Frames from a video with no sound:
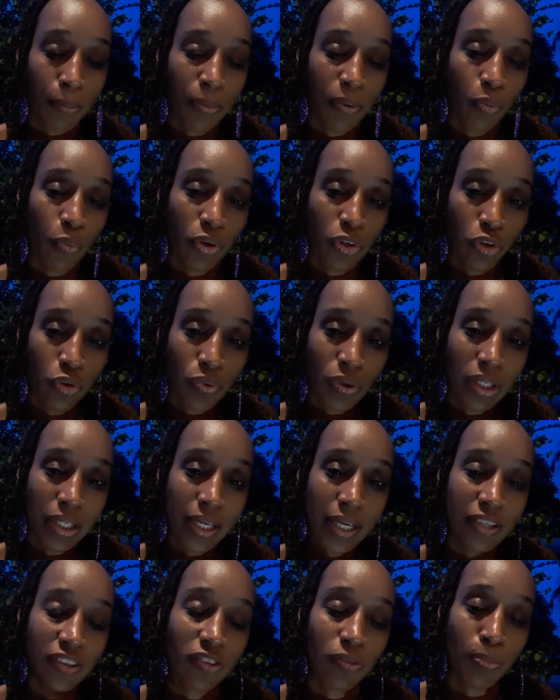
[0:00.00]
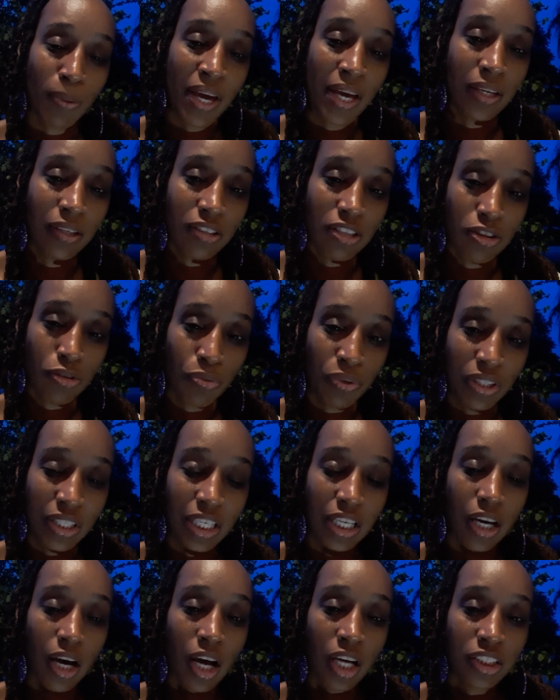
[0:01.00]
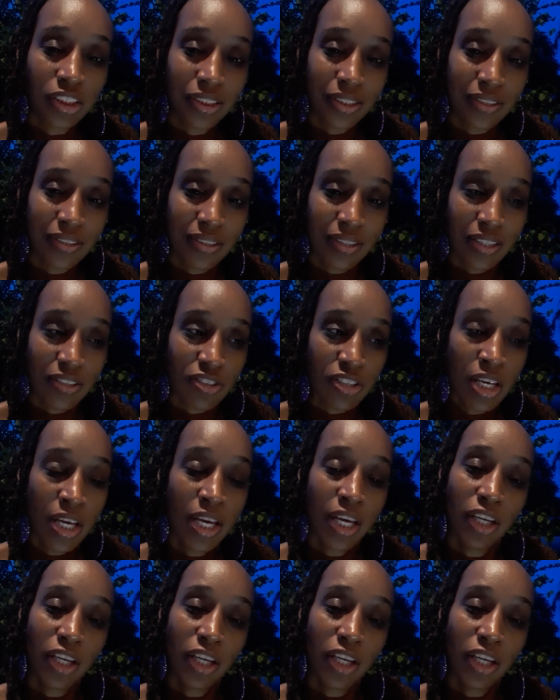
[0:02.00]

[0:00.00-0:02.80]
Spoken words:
But when you really expand the 3D consciousness,